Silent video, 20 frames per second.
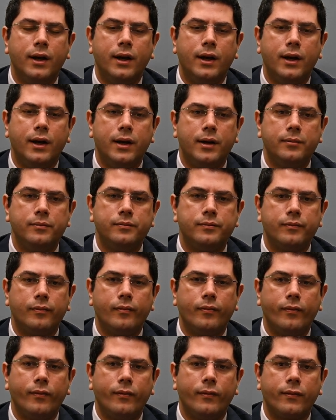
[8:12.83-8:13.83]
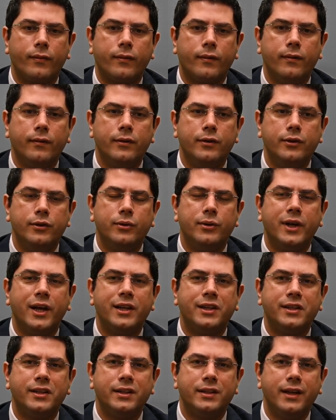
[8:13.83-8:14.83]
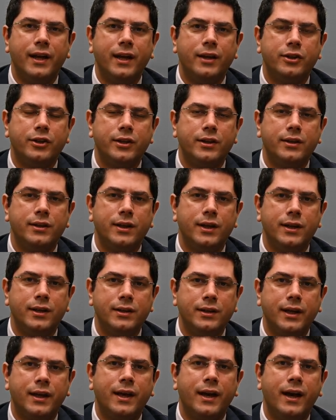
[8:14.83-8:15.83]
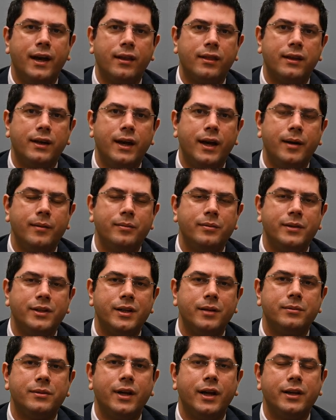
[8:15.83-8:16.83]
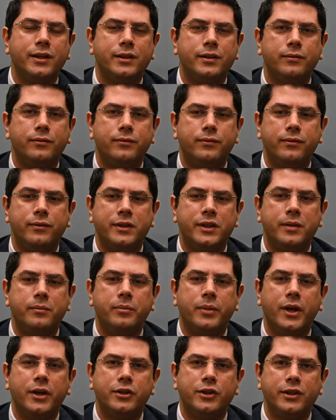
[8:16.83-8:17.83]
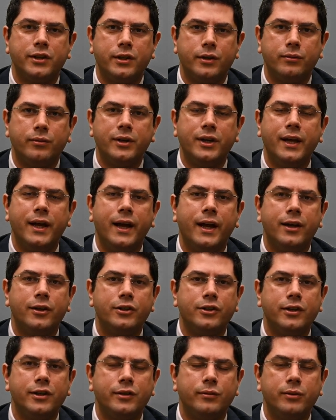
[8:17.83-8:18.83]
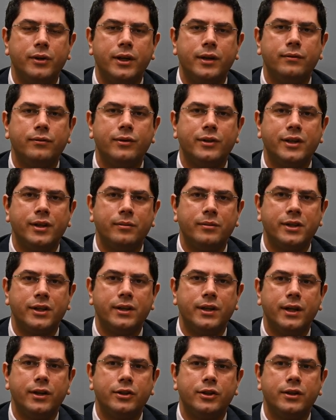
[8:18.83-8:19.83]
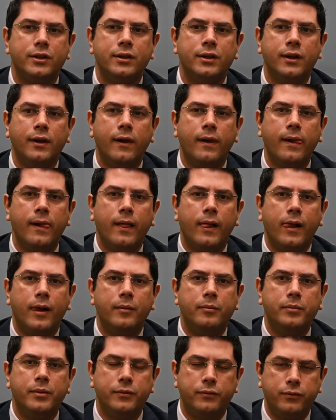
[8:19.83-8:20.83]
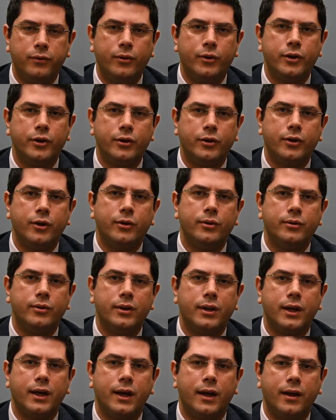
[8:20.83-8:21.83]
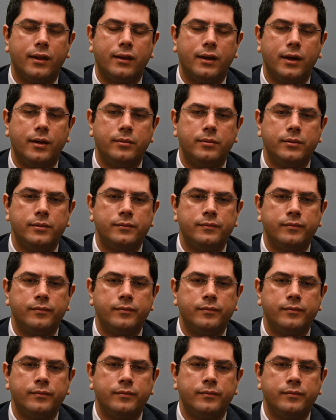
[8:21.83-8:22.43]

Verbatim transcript: Um, you get sedation in the cath lab. Sometimes if some patients are really anxious, we give you some sedation before you go to the cath lab.